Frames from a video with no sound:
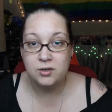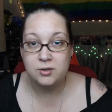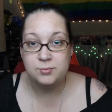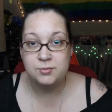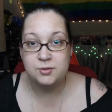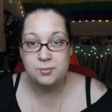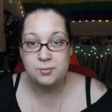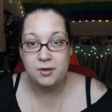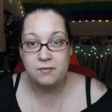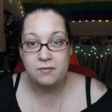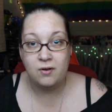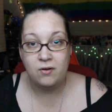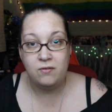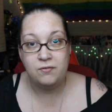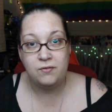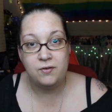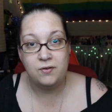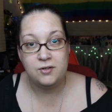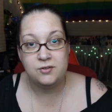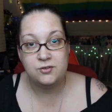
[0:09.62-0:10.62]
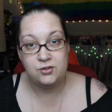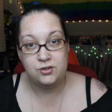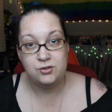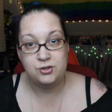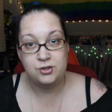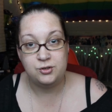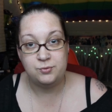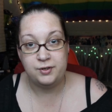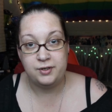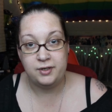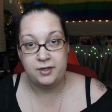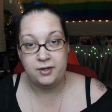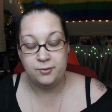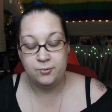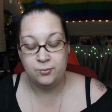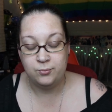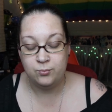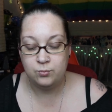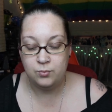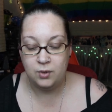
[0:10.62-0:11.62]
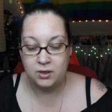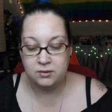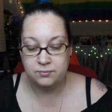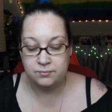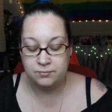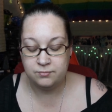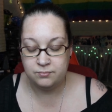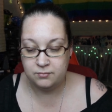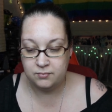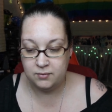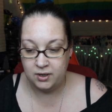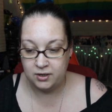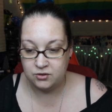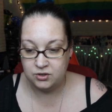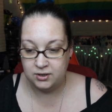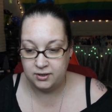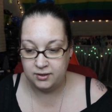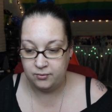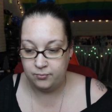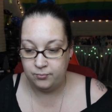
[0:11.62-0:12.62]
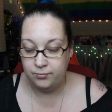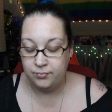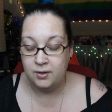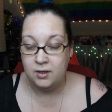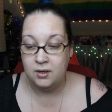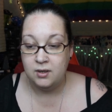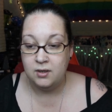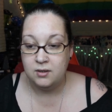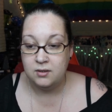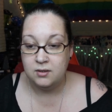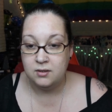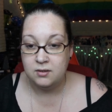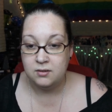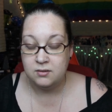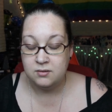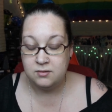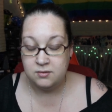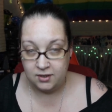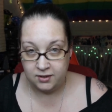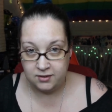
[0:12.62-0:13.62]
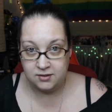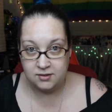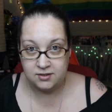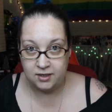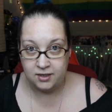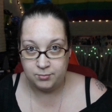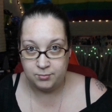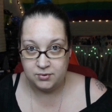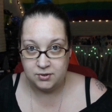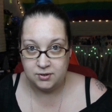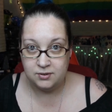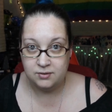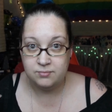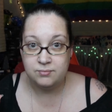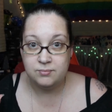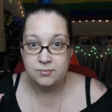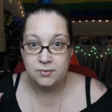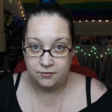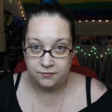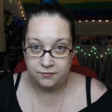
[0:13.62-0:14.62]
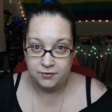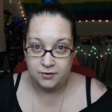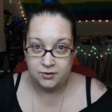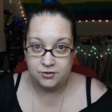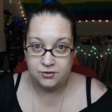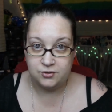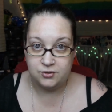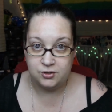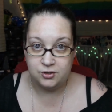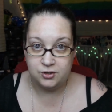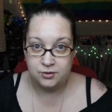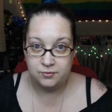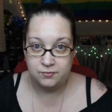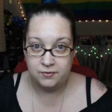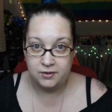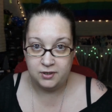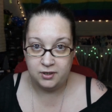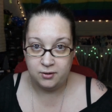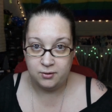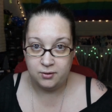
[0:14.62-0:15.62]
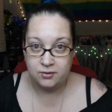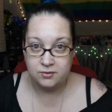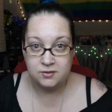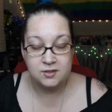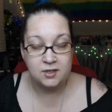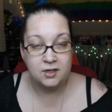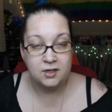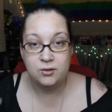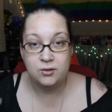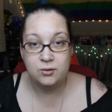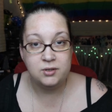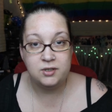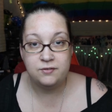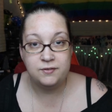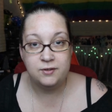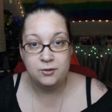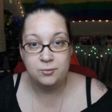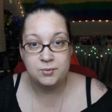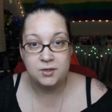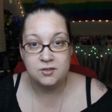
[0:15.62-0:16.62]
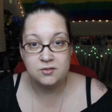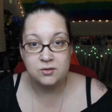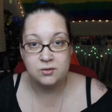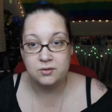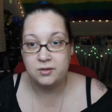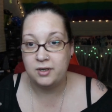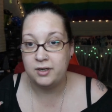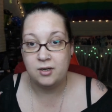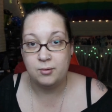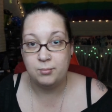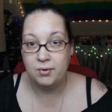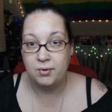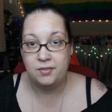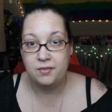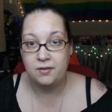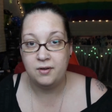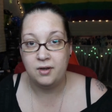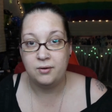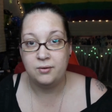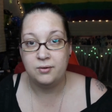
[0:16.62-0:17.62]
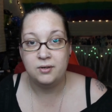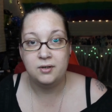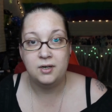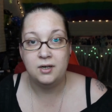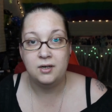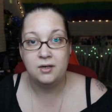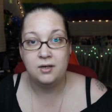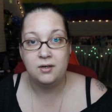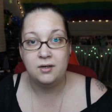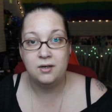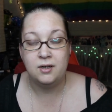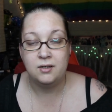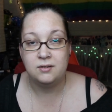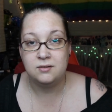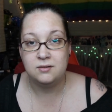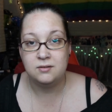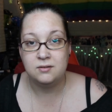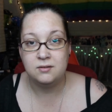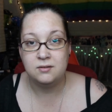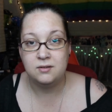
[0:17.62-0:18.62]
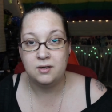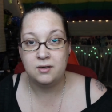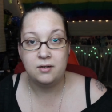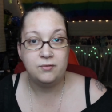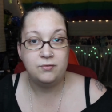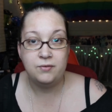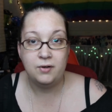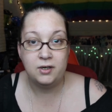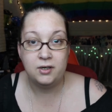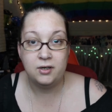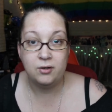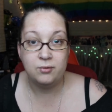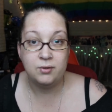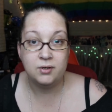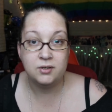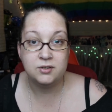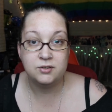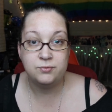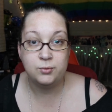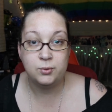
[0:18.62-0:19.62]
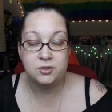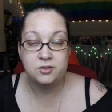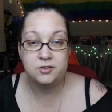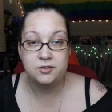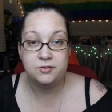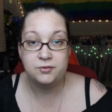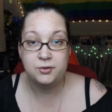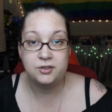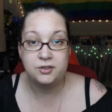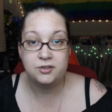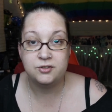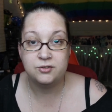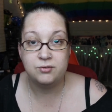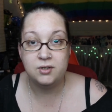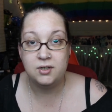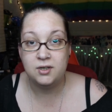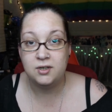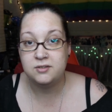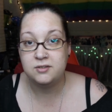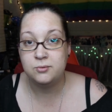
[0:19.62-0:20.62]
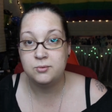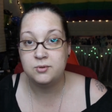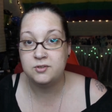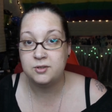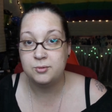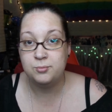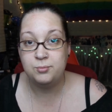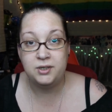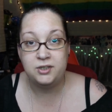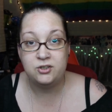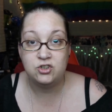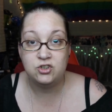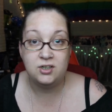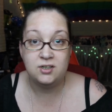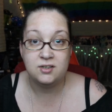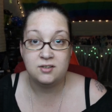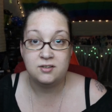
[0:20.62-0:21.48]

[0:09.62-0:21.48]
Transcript: to my very first YouTube video. Well, actually, second attempt at a first YouTube video. See, I already filmed this all like a month ago, and I finally got around to watching the footage and realised it was complete shit.